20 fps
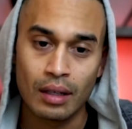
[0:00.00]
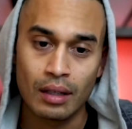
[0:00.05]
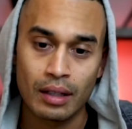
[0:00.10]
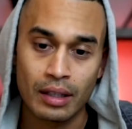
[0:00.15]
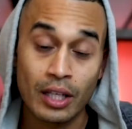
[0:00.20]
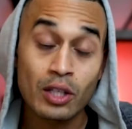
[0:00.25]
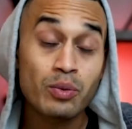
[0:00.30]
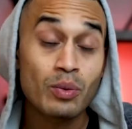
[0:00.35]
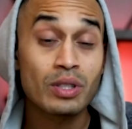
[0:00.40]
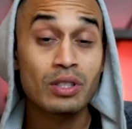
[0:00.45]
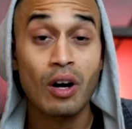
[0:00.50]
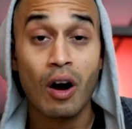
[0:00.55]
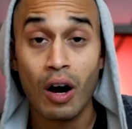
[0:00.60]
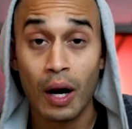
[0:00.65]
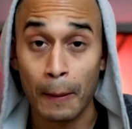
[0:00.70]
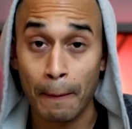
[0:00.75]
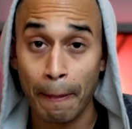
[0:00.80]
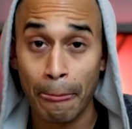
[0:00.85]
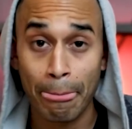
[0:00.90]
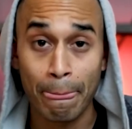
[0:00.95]
this one's
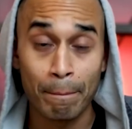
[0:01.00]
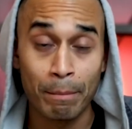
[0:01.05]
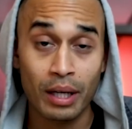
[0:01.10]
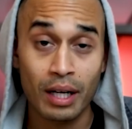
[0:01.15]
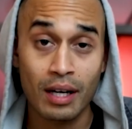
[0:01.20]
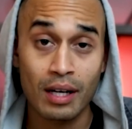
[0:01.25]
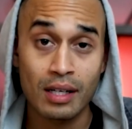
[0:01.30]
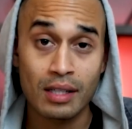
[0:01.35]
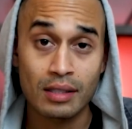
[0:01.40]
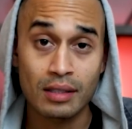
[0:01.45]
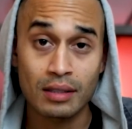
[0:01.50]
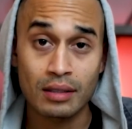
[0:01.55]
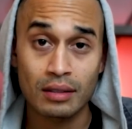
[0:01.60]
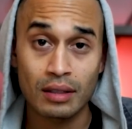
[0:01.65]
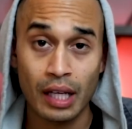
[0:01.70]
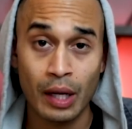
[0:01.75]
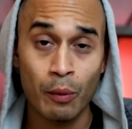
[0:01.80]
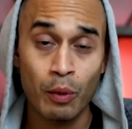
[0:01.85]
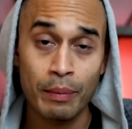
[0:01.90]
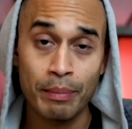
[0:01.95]
hard because
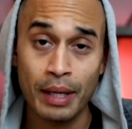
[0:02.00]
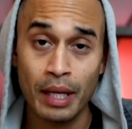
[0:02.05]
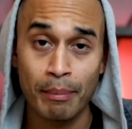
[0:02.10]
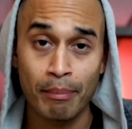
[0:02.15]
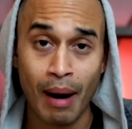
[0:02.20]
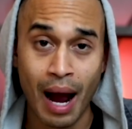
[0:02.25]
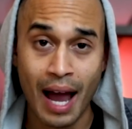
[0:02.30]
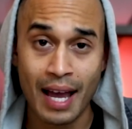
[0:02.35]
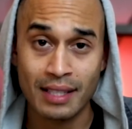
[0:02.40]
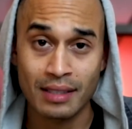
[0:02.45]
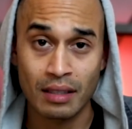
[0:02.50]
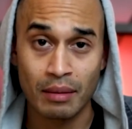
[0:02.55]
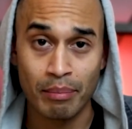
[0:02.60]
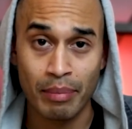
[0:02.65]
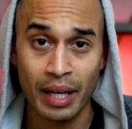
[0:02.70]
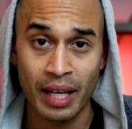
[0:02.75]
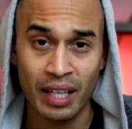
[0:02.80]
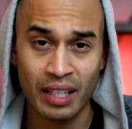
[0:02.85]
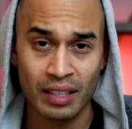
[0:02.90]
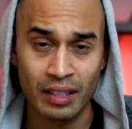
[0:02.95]
it would be biased
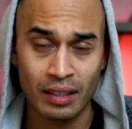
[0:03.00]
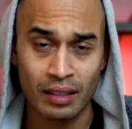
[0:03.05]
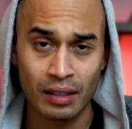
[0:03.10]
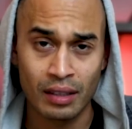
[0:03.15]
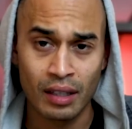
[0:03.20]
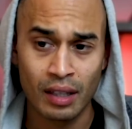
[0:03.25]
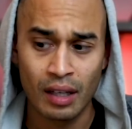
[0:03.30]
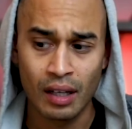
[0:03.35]
opinion.